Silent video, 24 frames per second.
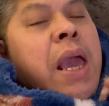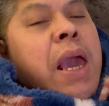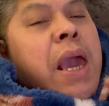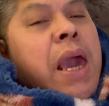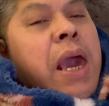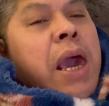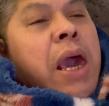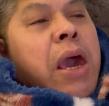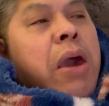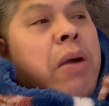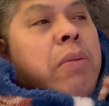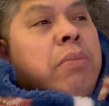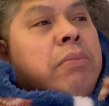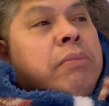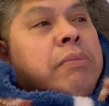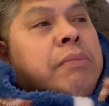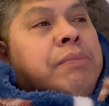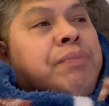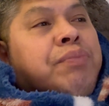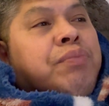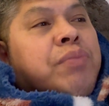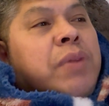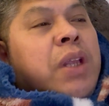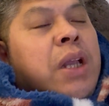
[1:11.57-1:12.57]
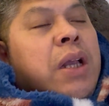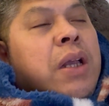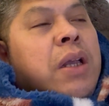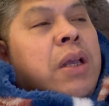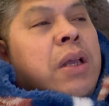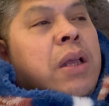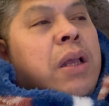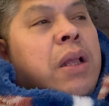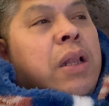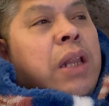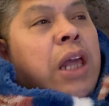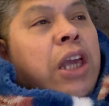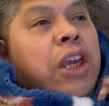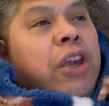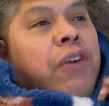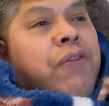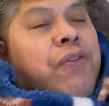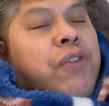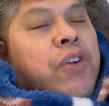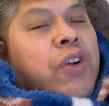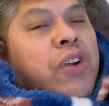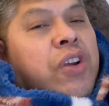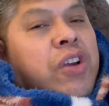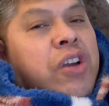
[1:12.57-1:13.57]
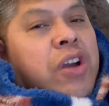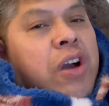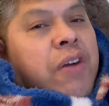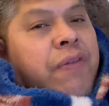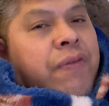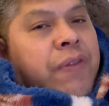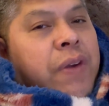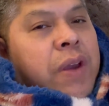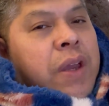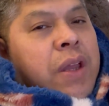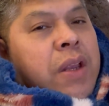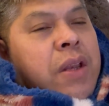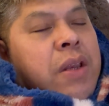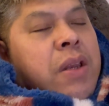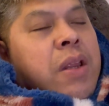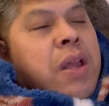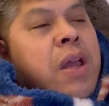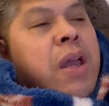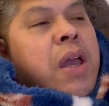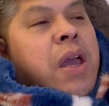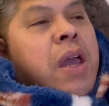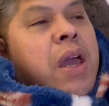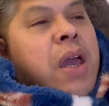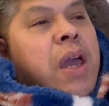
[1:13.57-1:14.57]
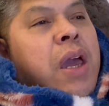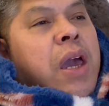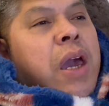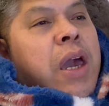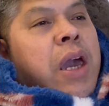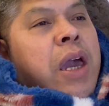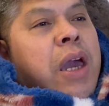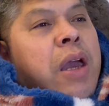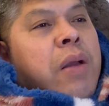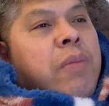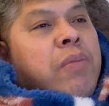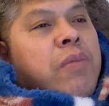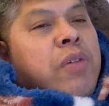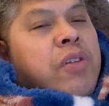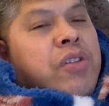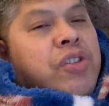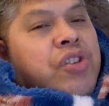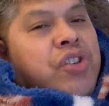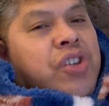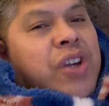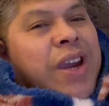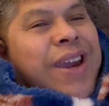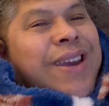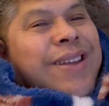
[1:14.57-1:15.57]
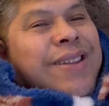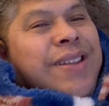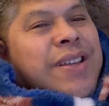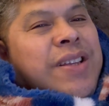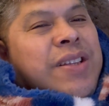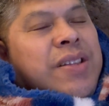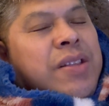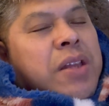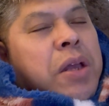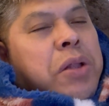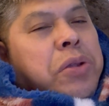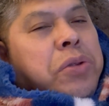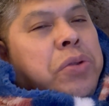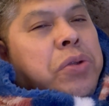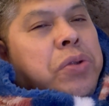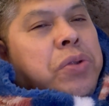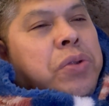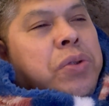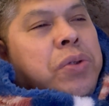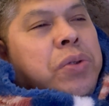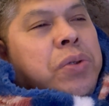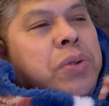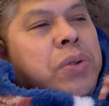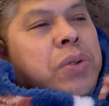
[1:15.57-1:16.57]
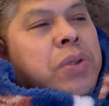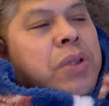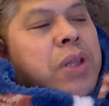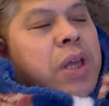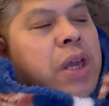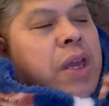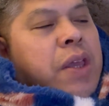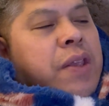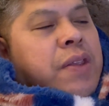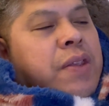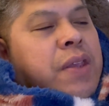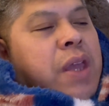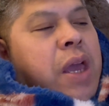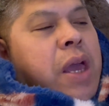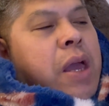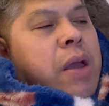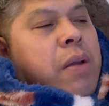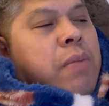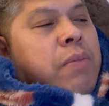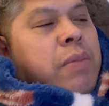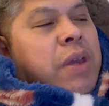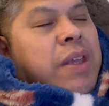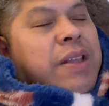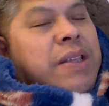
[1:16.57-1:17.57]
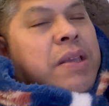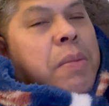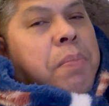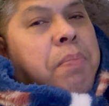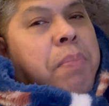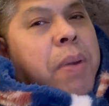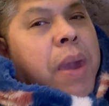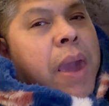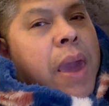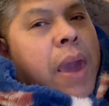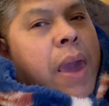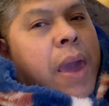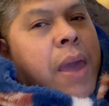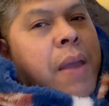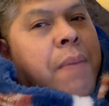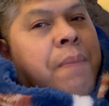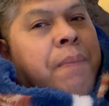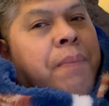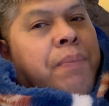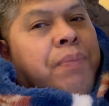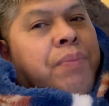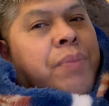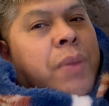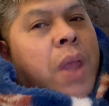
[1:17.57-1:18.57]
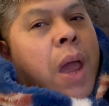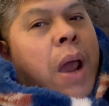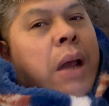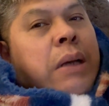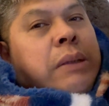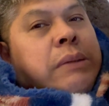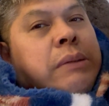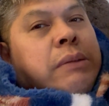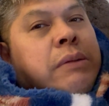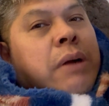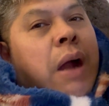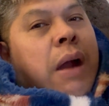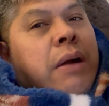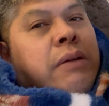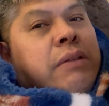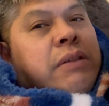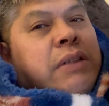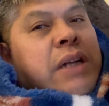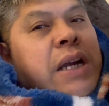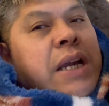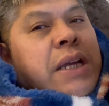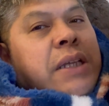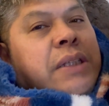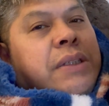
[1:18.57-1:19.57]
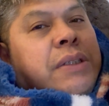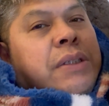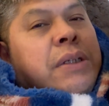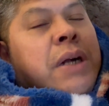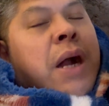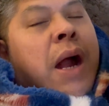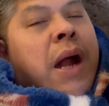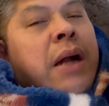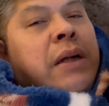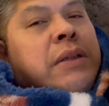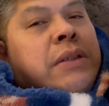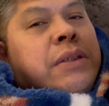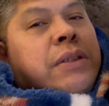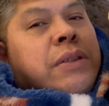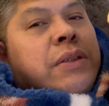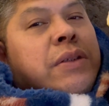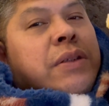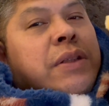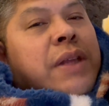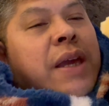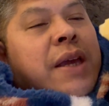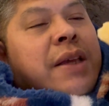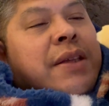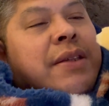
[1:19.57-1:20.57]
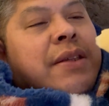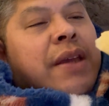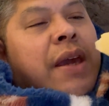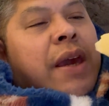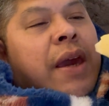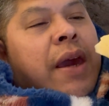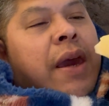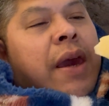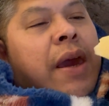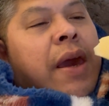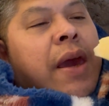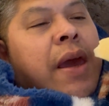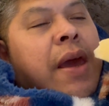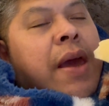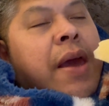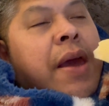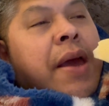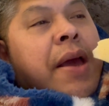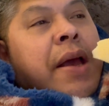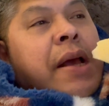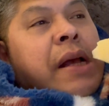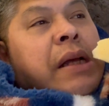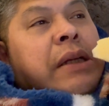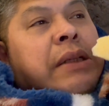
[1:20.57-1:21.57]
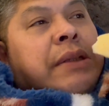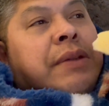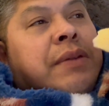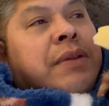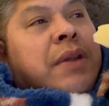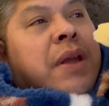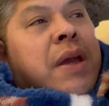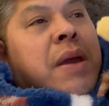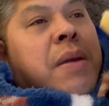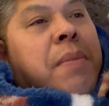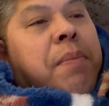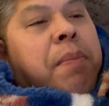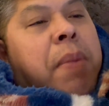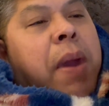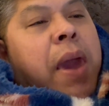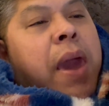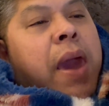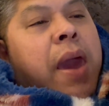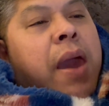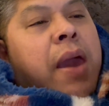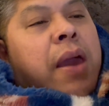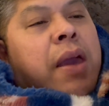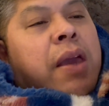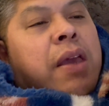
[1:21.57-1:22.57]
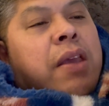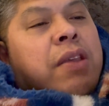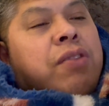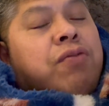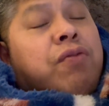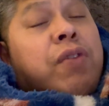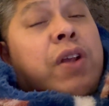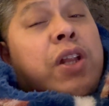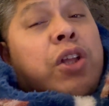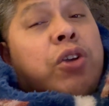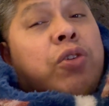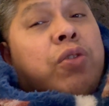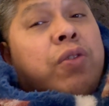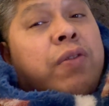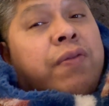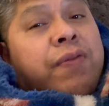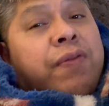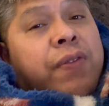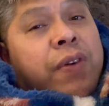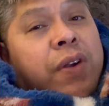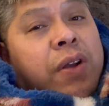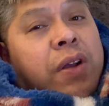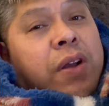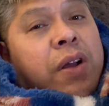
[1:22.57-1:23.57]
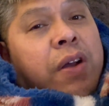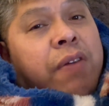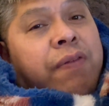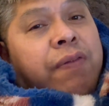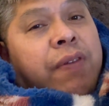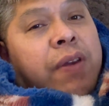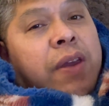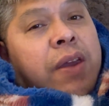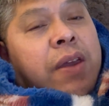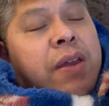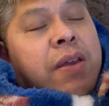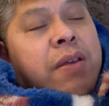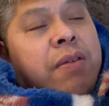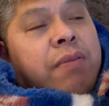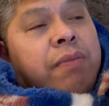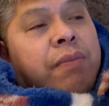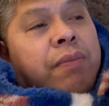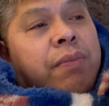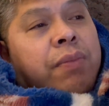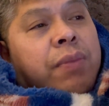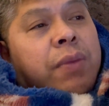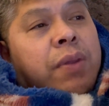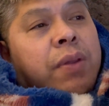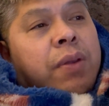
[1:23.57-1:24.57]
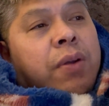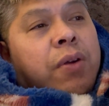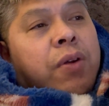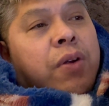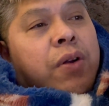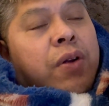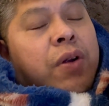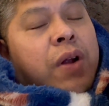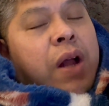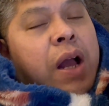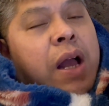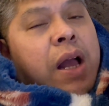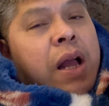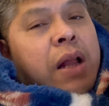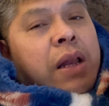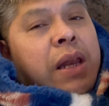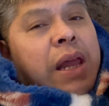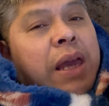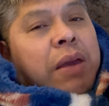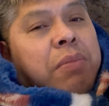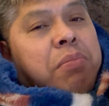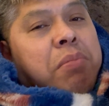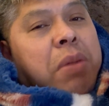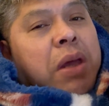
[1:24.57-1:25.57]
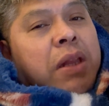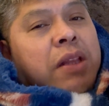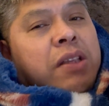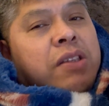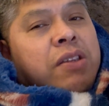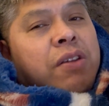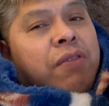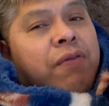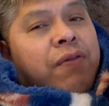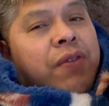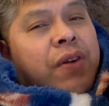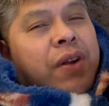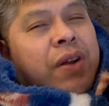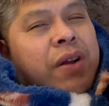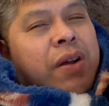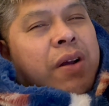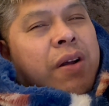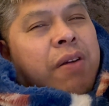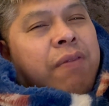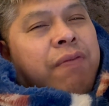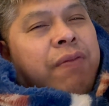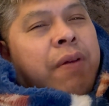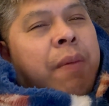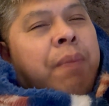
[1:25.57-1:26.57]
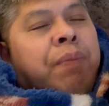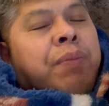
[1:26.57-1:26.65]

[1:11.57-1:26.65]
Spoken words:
Like if you're coughing, Chinese tend to do this, it's a pear, right? So they say pear is really good for coughing, or like medicine for cough.